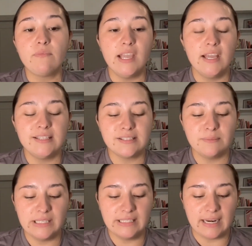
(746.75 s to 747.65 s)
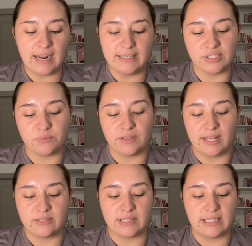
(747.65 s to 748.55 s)
And something that I just
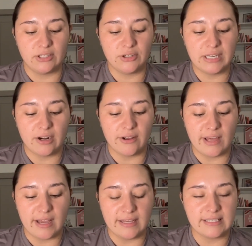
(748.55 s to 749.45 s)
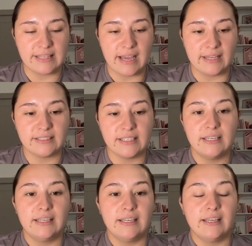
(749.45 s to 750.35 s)
realized within learning all that is that
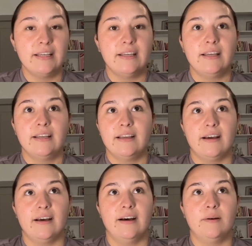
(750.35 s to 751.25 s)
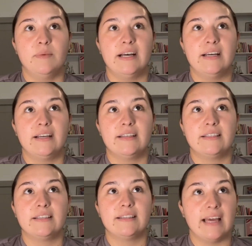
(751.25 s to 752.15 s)
that
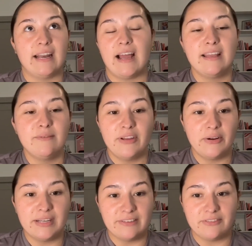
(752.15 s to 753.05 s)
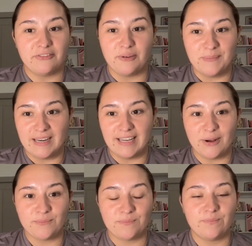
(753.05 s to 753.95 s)
I am very different from
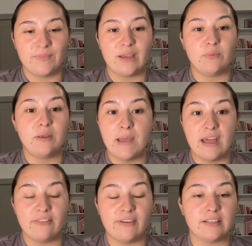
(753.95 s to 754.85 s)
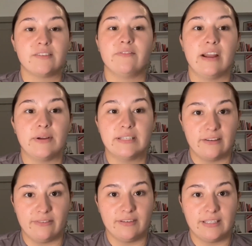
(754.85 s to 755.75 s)
Danielle, and we manifest very
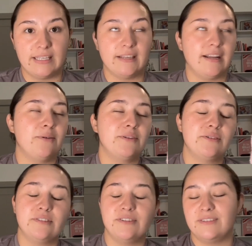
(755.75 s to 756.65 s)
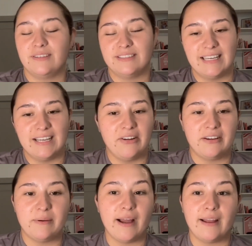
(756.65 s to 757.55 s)
differently. I always use Danielle
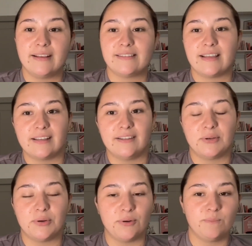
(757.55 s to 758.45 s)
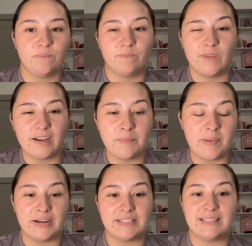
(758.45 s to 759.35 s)
and I as like a little, not
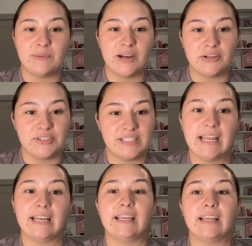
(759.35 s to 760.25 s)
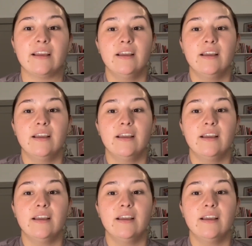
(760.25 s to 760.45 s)
comparison, but understanding